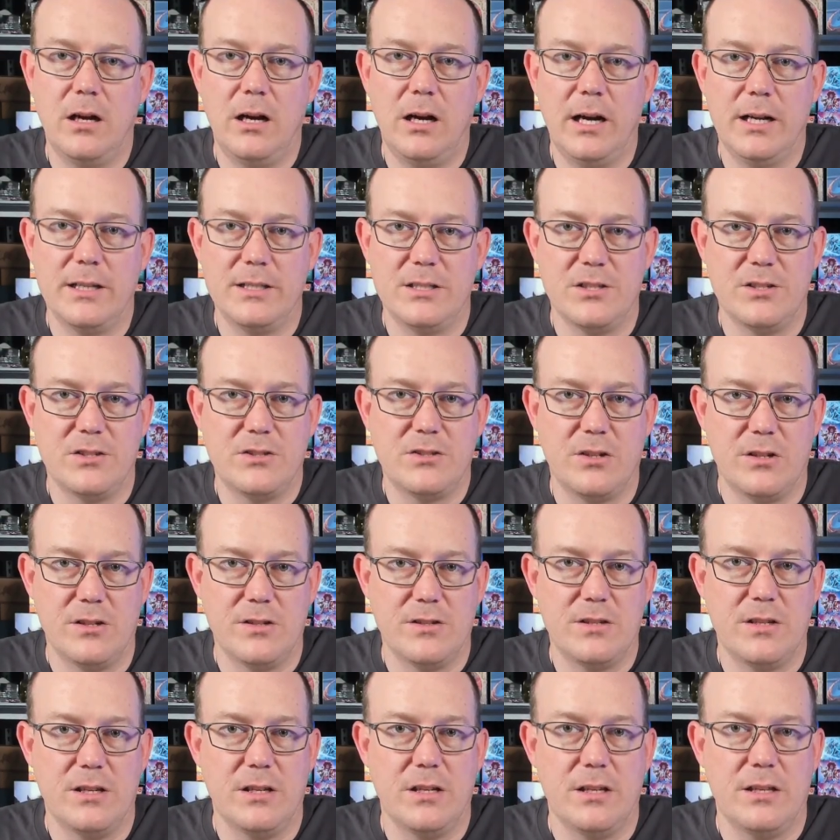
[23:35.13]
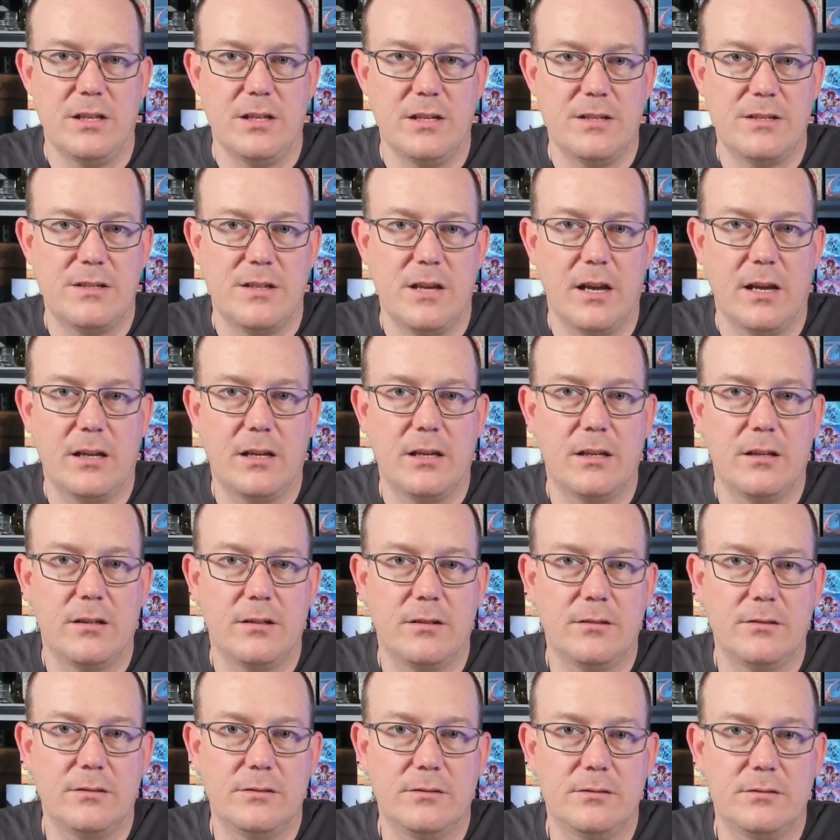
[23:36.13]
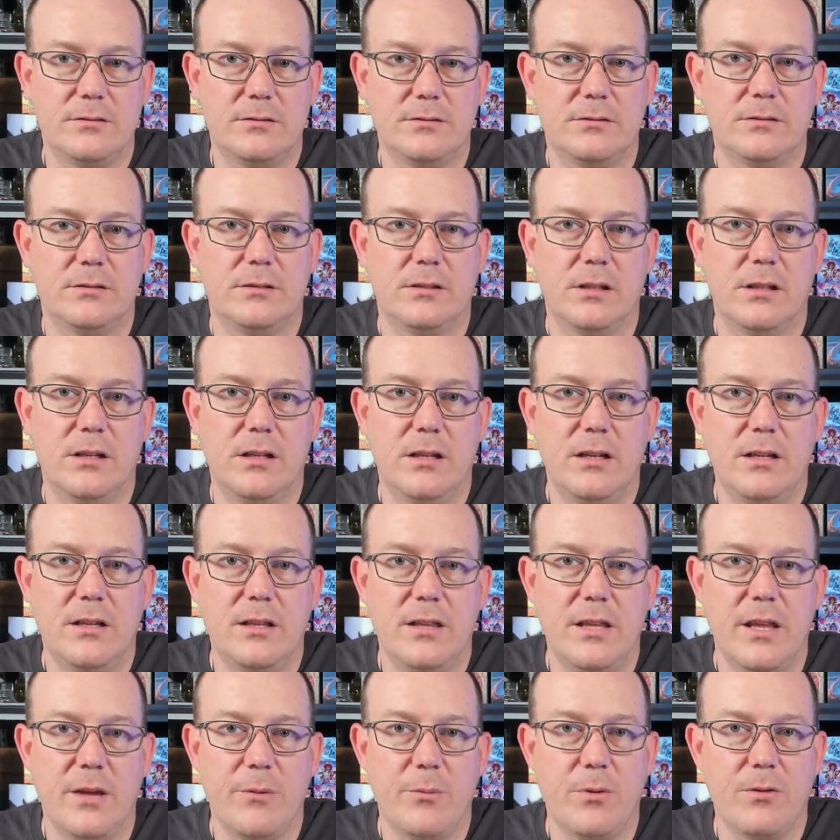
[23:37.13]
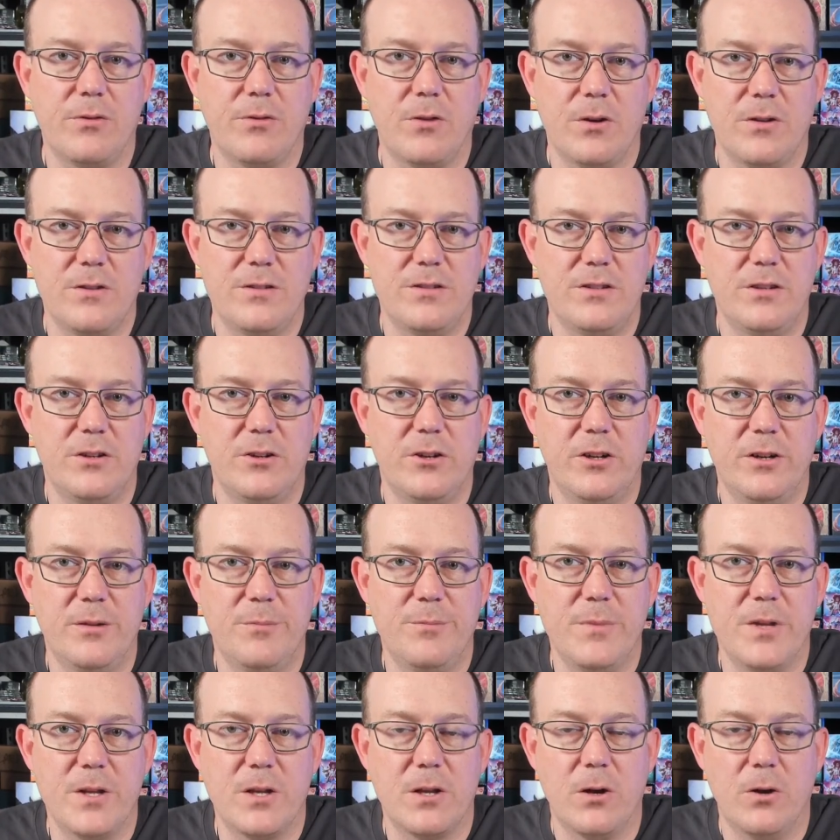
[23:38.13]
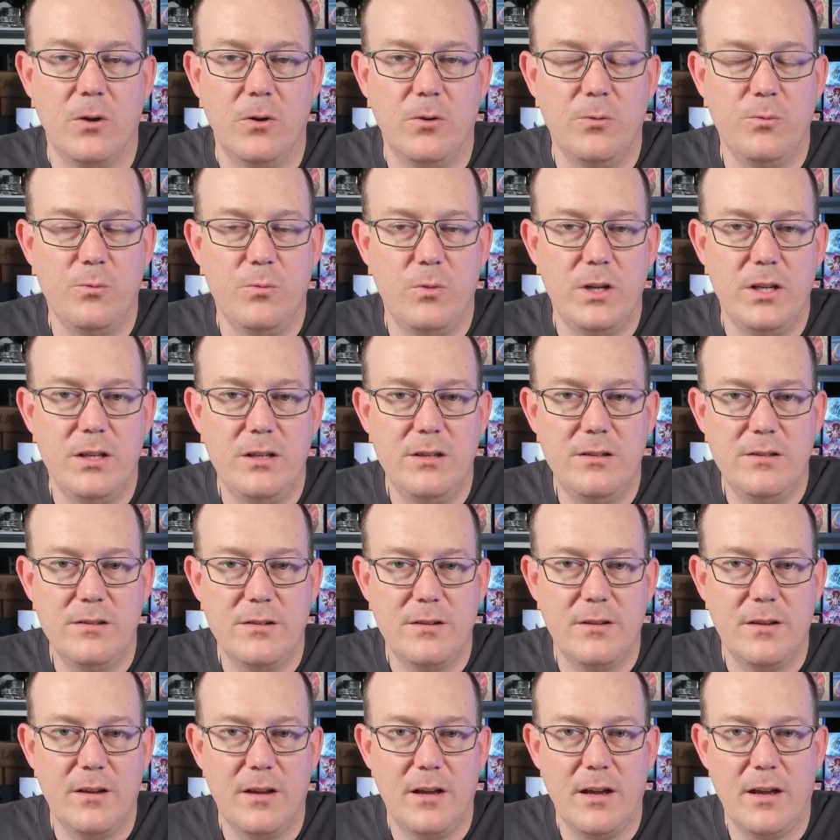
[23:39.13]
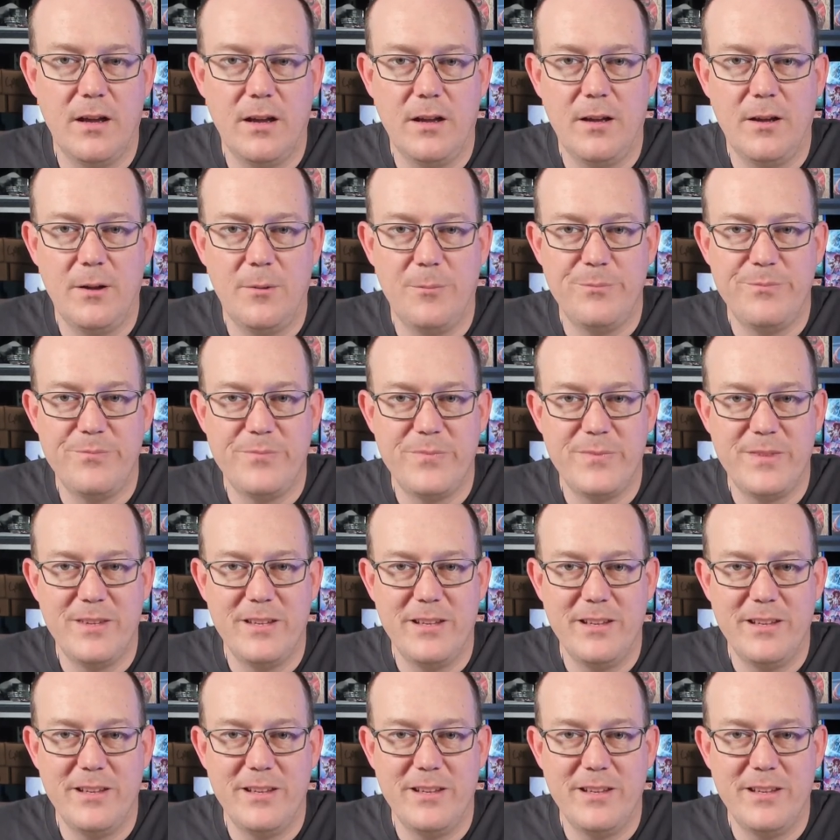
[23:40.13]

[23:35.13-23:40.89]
I just don't see it in this deck. Then we've got Zirium the Golden Wind. 4